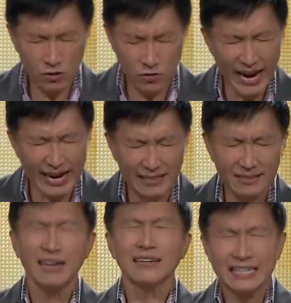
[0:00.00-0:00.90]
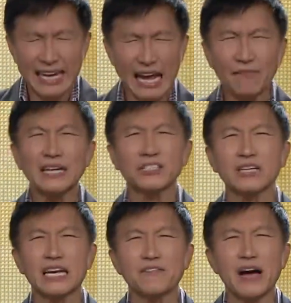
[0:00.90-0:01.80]
grace never to
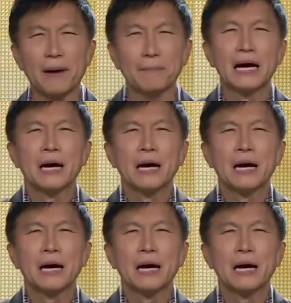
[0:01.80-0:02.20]
give up,